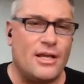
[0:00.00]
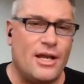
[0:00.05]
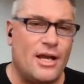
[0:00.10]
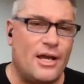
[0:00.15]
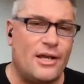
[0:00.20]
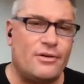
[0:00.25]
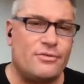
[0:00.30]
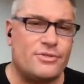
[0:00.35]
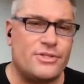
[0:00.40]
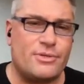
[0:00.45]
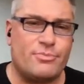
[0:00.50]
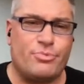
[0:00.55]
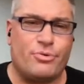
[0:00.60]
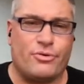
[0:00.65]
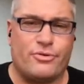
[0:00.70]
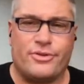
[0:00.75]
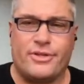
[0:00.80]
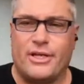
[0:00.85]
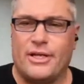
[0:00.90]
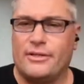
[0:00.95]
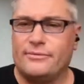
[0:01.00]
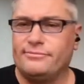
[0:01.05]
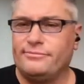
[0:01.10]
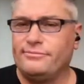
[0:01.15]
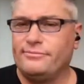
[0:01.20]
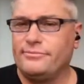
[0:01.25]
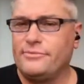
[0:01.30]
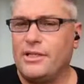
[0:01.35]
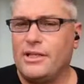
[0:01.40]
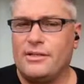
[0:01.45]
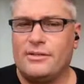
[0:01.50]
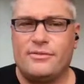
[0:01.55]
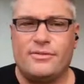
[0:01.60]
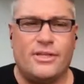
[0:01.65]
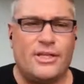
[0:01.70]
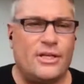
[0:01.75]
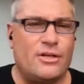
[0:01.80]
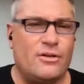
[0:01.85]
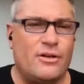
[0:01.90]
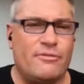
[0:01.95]
I don't support that. And,
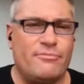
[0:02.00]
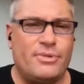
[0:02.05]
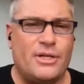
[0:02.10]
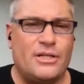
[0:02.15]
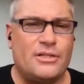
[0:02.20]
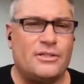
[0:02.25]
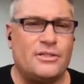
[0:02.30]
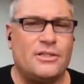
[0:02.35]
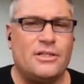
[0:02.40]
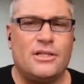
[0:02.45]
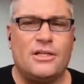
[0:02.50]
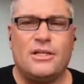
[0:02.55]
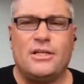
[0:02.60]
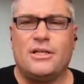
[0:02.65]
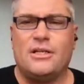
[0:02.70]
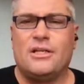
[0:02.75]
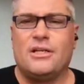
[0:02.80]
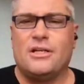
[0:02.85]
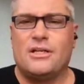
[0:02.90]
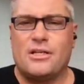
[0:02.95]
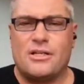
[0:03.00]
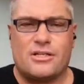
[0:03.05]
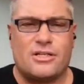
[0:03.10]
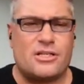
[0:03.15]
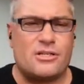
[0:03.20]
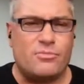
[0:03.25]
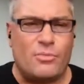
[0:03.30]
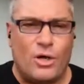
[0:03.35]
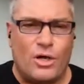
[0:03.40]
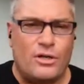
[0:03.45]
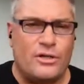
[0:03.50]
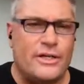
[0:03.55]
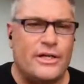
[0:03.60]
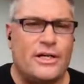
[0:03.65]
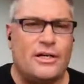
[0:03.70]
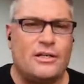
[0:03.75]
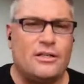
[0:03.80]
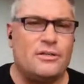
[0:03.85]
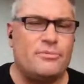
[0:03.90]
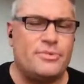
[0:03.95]
I've been a small
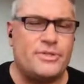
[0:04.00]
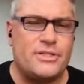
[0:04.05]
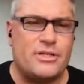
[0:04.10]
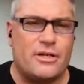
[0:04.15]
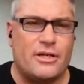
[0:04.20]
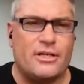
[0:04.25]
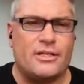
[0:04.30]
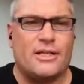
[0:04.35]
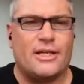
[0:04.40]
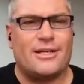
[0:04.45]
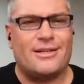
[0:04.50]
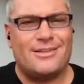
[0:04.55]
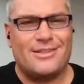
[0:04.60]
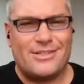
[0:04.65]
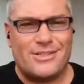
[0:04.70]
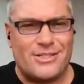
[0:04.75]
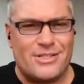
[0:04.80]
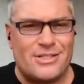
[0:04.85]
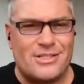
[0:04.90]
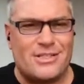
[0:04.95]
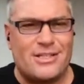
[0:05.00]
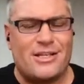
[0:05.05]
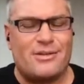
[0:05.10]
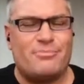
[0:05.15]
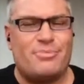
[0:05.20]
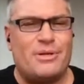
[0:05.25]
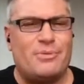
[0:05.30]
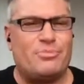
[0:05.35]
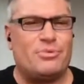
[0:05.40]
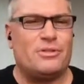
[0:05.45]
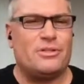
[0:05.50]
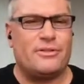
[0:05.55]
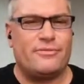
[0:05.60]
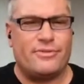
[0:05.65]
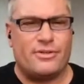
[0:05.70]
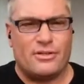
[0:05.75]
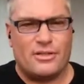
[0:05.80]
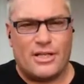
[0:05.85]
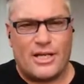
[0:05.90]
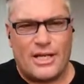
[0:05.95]
L libertarian, like, let's just let people live
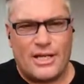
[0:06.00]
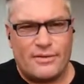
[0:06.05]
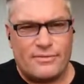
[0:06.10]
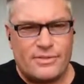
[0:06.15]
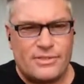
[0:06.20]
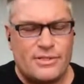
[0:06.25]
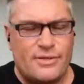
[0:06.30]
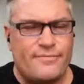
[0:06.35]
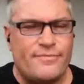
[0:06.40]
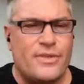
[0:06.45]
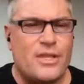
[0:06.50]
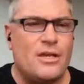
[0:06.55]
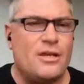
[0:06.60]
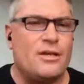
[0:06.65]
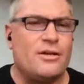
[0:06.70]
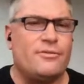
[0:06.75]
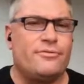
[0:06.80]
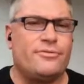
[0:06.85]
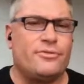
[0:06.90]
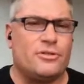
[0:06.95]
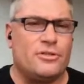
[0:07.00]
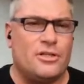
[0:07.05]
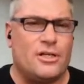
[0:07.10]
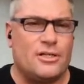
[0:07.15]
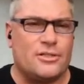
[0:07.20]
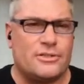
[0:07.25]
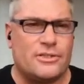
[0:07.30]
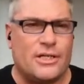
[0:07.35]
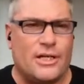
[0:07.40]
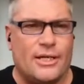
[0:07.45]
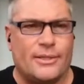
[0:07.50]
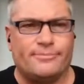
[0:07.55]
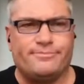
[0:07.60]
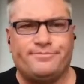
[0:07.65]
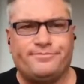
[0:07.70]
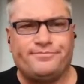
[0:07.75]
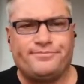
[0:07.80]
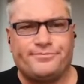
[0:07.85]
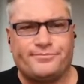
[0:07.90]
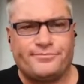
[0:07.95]
their lives for a long
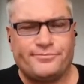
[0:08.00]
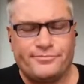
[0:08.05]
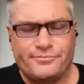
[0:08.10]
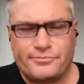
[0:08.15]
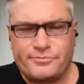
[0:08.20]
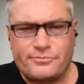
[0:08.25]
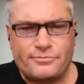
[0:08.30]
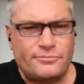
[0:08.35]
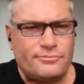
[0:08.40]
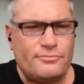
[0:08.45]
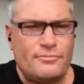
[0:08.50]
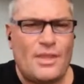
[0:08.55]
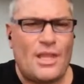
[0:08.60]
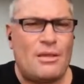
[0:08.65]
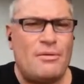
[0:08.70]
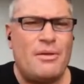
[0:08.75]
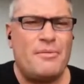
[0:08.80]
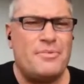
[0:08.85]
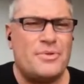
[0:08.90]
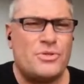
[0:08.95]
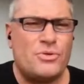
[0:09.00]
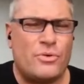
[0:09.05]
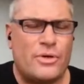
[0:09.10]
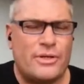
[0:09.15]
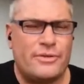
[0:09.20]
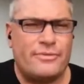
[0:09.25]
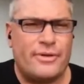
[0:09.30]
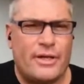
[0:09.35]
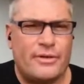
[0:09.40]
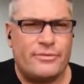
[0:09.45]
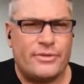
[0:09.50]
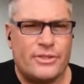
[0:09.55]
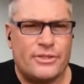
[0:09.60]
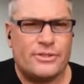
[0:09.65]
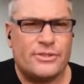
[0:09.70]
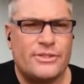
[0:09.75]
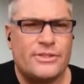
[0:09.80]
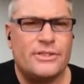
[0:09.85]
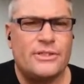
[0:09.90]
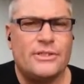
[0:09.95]
time, maybe 25
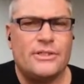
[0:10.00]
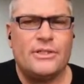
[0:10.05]
years.